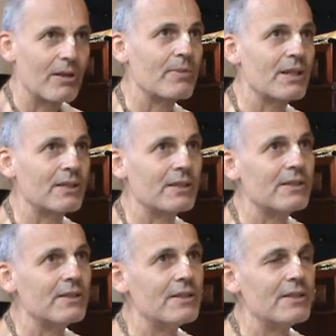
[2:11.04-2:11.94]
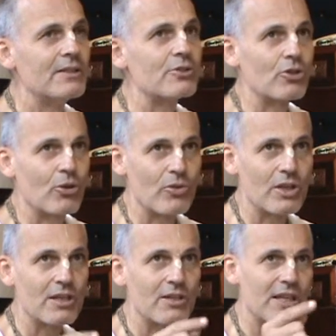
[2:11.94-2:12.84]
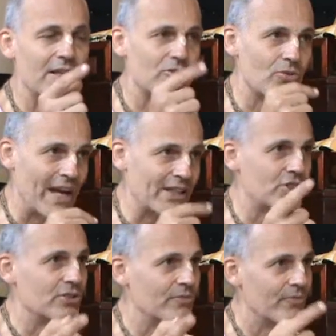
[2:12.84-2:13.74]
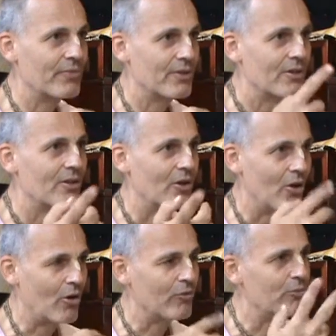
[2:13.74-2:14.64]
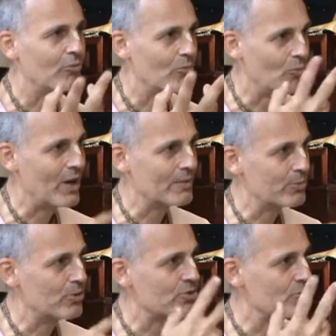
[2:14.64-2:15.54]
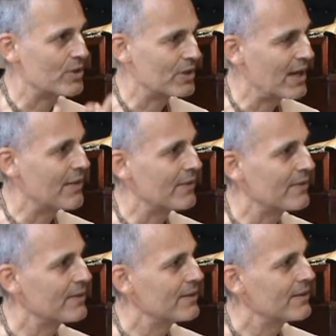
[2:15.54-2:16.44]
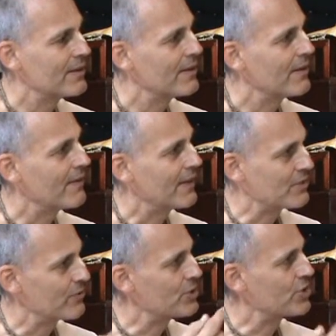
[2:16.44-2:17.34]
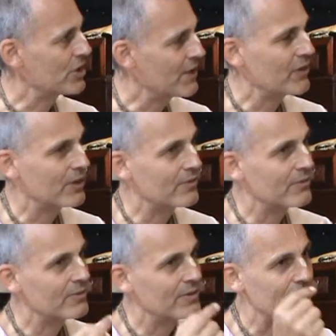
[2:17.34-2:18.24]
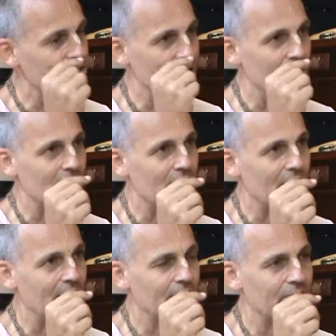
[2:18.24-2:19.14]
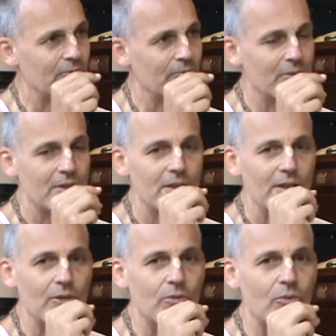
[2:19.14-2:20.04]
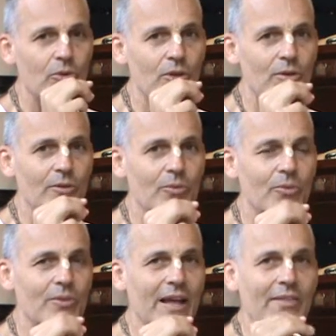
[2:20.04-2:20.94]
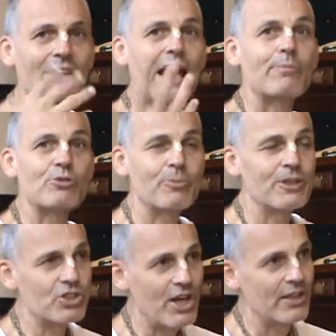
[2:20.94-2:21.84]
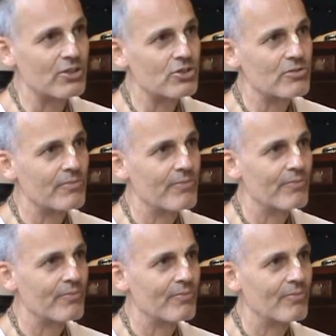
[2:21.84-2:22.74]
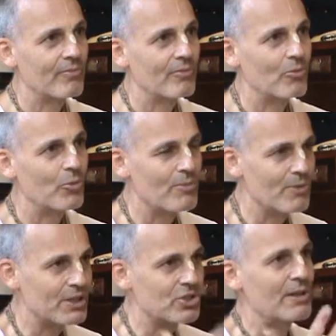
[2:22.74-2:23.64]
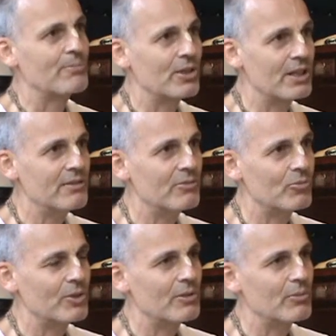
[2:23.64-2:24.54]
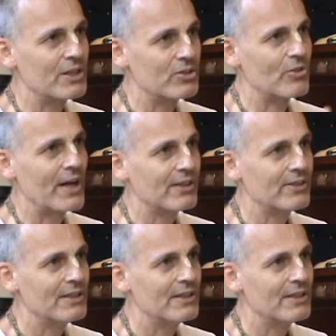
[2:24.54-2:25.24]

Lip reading: Immediately. So the interaction of one person with another, that's very significant. It's said that nothing happens by chance. We meet somebody, we interact.